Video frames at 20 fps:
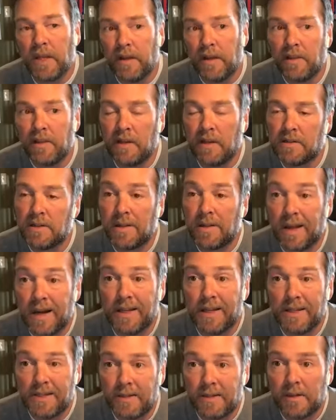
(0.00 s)
I think it's a
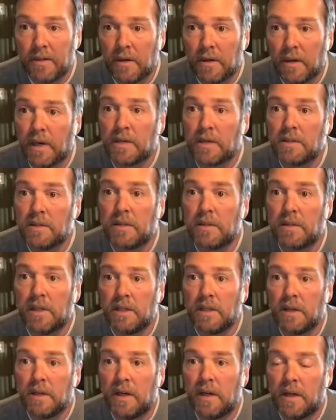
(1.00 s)
lot easier,
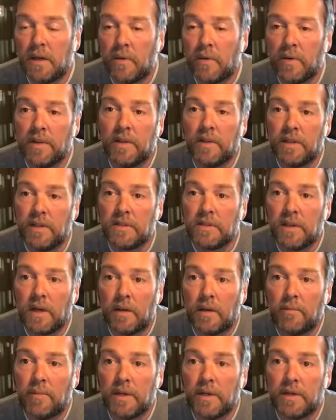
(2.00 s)
honestly, uh, with an
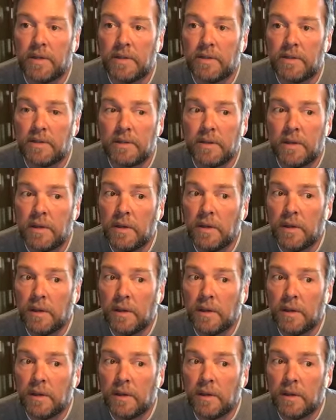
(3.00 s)
ESOP because